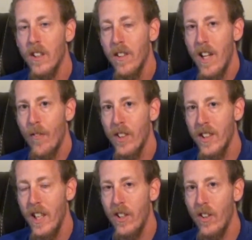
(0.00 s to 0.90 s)
So definitely
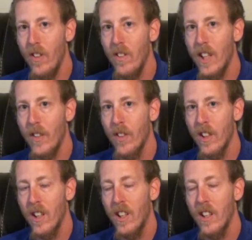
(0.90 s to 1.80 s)
stay tuned. Thanks
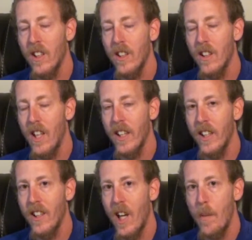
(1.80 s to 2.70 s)
for
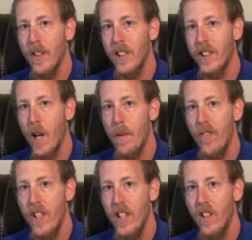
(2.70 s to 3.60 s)
liking, commenting, subscribing
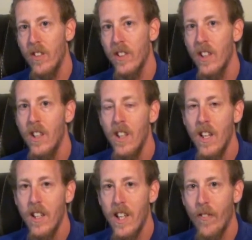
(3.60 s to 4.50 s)
my videos.
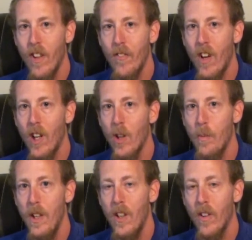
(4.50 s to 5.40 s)
Definitely follow
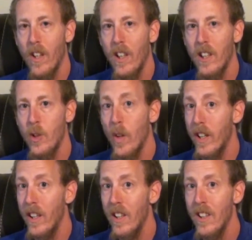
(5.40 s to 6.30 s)
me on
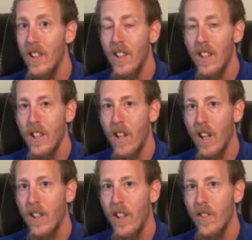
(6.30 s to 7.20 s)
Twitter,
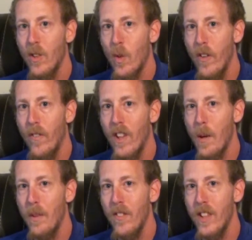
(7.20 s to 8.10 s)
DarkClown21
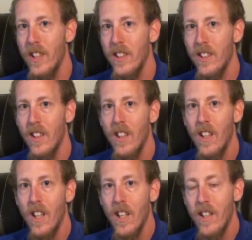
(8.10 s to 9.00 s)
I believe it is.
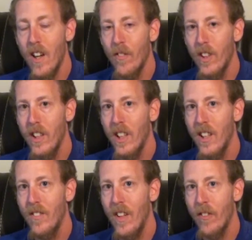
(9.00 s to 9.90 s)
Definitely
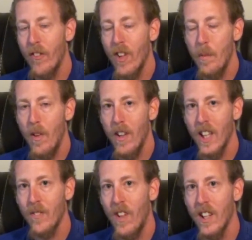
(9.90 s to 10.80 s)
friend me on
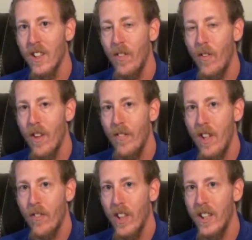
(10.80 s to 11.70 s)
Xbox if you want to be
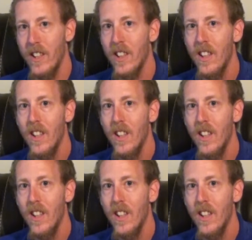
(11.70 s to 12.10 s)
a friend.